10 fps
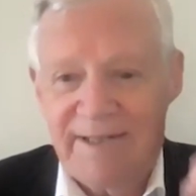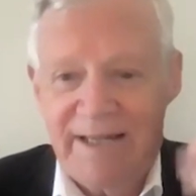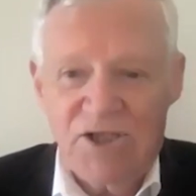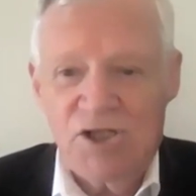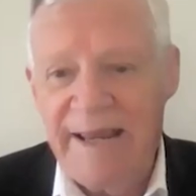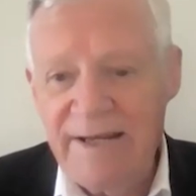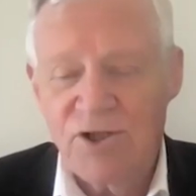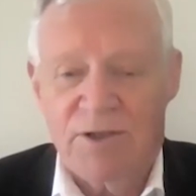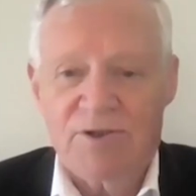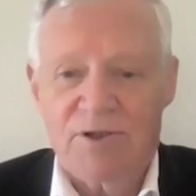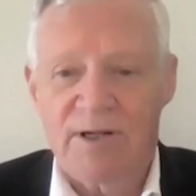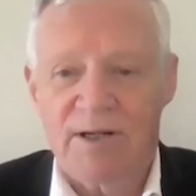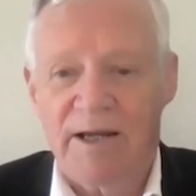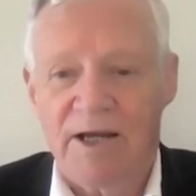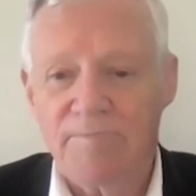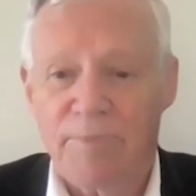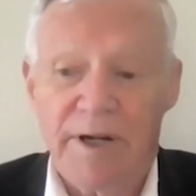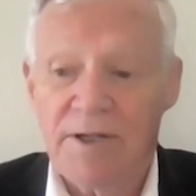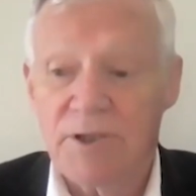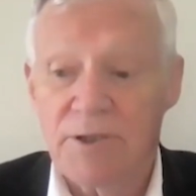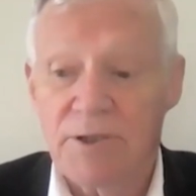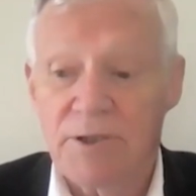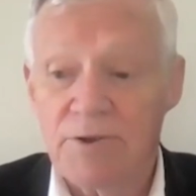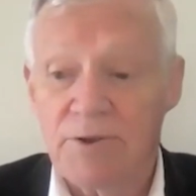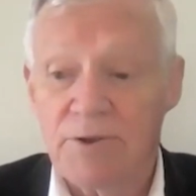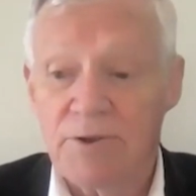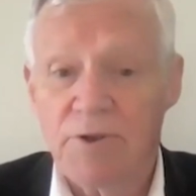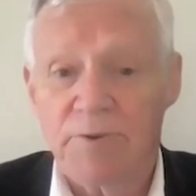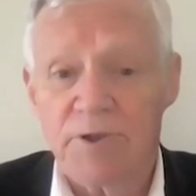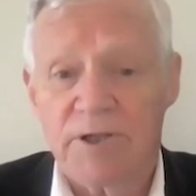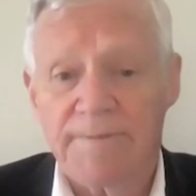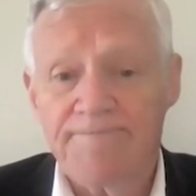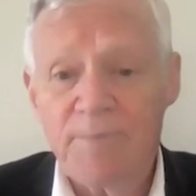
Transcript: extensions that allowed brain cells to talk to each other.